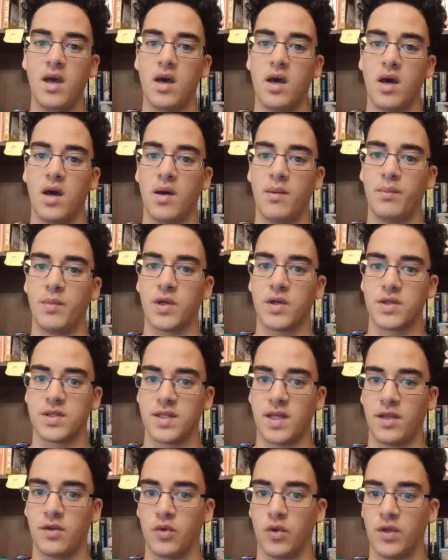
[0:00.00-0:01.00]
because
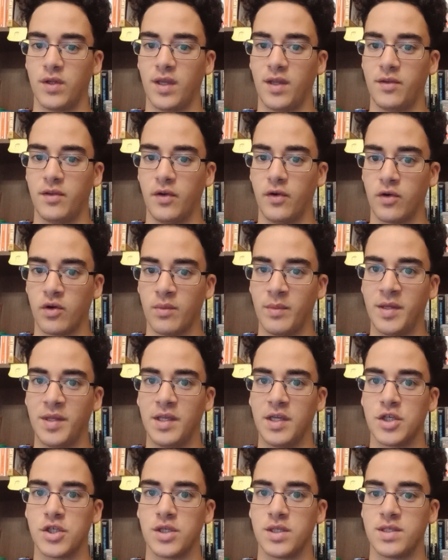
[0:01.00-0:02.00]
I thought that the
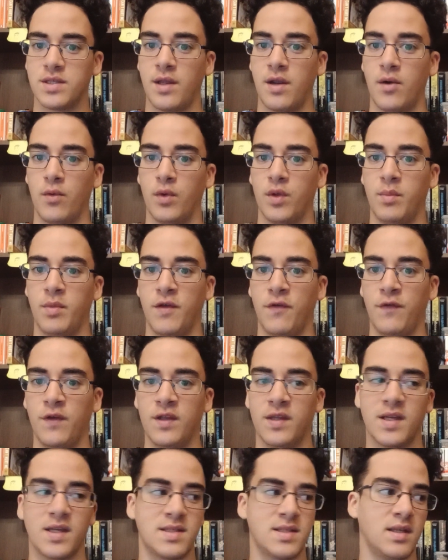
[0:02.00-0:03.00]
recommendations there would be
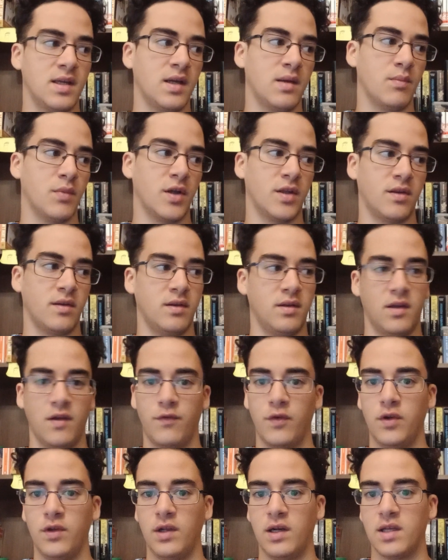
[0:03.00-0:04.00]
fantastic, but
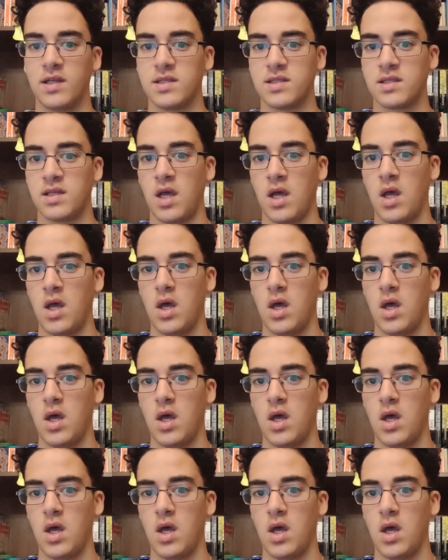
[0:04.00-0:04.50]
nevertheless,